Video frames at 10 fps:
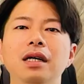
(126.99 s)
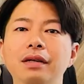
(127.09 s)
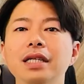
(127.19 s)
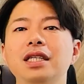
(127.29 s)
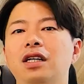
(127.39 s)

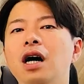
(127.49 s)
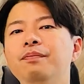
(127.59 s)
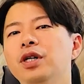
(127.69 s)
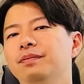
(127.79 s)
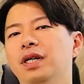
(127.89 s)
Click the
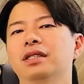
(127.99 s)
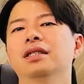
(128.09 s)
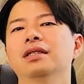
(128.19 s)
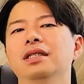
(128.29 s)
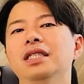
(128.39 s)
Compose
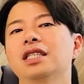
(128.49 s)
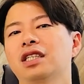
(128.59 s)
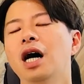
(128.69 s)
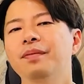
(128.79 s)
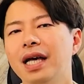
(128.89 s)
button in the
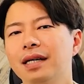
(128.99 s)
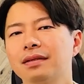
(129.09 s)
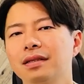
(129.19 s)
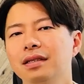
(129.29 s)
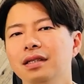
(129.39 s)
top
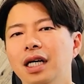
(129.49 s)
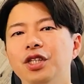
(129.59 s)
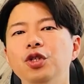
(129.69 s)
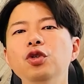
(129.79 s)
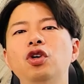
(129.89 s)
left. A
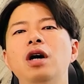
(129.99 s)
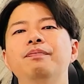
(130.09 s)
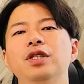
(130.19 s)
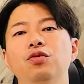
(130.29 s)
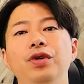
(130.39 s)
new
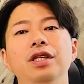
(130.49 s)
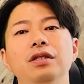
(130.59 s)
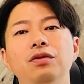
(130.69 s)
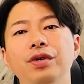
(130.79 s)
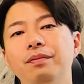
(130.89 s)
Compose window will